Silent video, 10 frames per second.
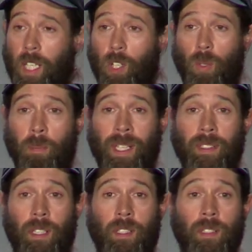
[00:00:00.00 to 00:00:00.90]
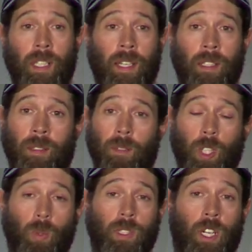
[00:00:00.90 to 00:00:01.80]
We made dinner together,
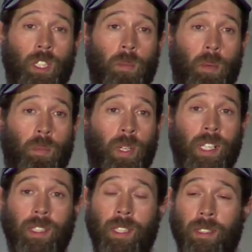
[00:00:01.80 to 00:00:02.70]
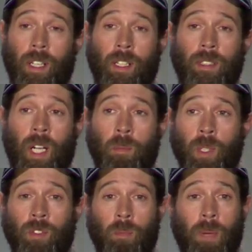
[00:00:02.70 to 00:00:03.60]
we talked about printing the entire time, we
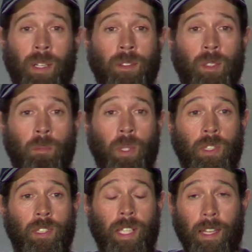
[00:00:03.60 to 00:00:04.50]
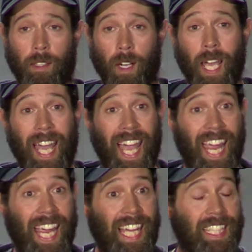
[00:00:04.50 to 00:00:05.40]
even bound some books together.
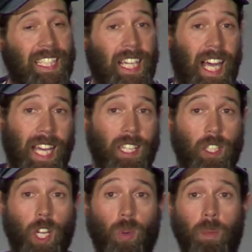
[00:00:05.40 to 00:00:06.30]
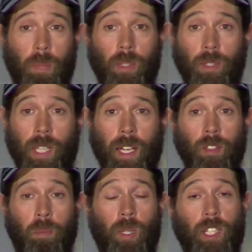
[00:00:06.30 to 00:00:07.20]
And I didn't know it, but it was kind
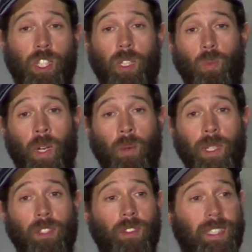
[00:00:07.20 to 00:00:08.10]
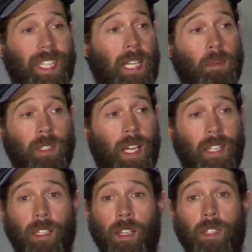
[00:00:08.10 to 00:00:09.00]
of prescient. When I went to visit Amos, I had
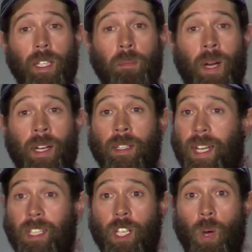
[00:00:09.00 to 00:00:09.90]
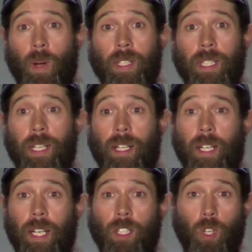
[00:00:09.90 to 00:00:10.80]
nothing in mind, I had no idea,
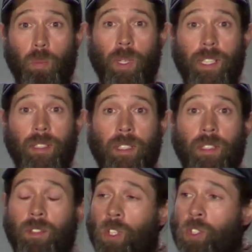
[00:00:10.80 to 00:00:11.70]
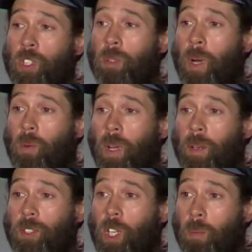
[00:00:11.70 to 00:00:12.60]
no preconceived notions about what I
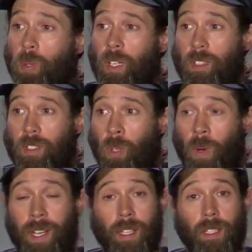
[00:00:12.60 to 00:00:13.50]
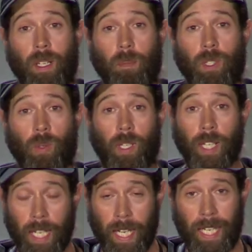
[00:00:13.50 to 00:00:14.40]
was going to print. So what I ended up doing
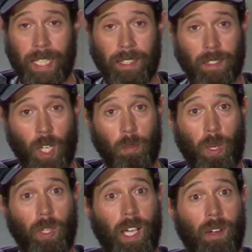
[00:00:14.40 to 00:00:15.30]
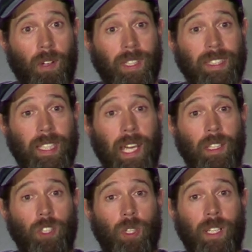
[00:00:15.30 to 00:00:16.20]
is pulling out all these galley
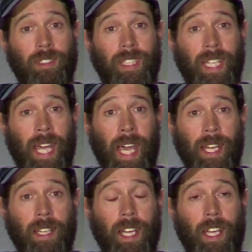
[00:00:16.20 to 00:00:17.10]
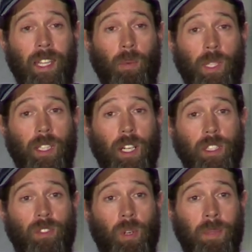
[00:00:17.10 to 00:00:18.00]
trays that he had that were
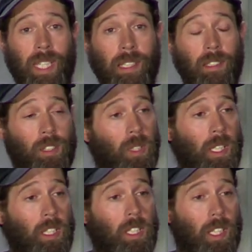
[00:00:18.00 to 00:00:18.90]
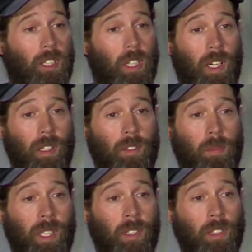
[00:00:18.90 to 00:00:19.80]
cuts from an illustrated dictionary from
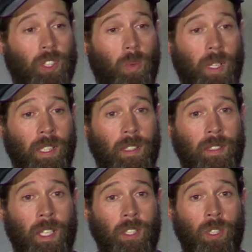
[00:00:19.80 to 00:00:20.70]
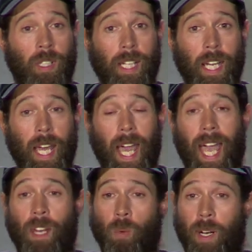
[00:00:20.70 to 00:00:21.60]
the early twentieth century.
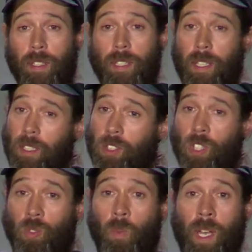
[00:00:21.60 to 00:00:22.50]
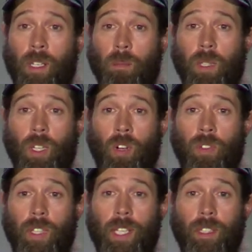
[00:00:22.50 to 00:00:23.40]
And what I did is just randomly
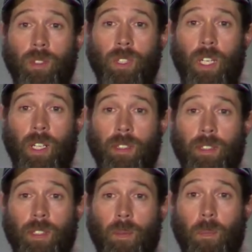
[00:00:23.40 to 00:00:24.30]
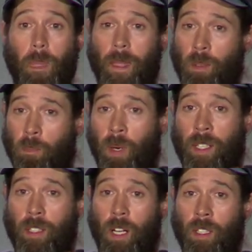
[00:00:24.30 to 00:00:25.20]
overlaid those cuts in
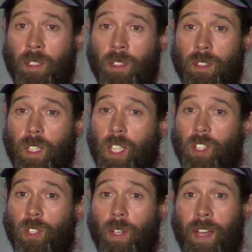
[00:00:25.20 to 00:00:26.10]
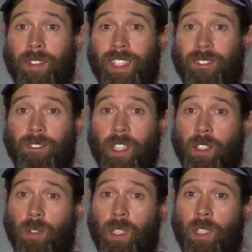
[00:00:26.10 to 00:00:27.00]
bright colors, so you have these
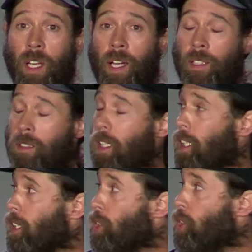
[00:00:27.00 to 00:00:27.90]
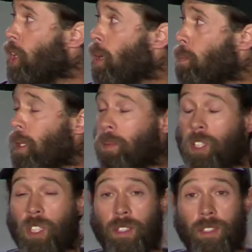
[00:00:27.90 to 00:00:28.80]
filigree lines, these sharp
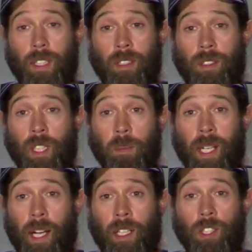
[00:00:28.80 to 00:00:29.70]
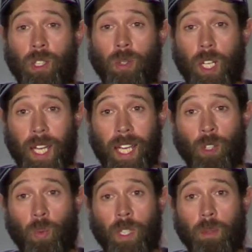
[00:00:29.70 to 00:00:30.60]
images that you see behind you
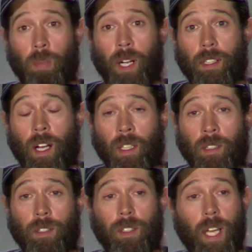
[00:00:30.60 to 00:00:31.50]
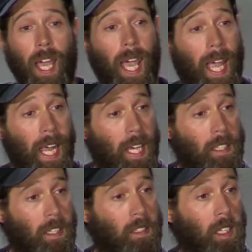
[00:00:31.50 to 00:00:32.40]
in really bright colors. And
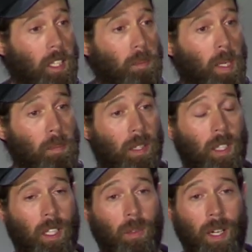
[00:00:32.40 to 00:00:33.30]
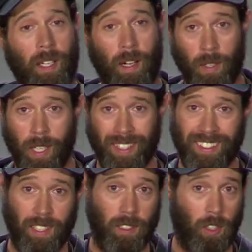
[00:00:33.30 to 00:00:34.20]
as a lot of you might be thinking right now, this
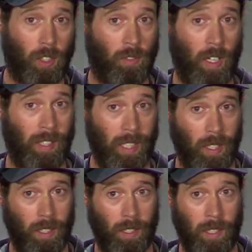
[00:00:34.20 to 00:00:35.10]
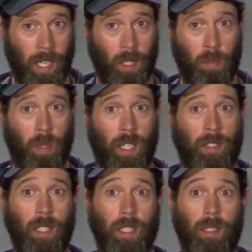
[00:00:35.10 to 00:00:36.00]
doesn't look very letterpressy.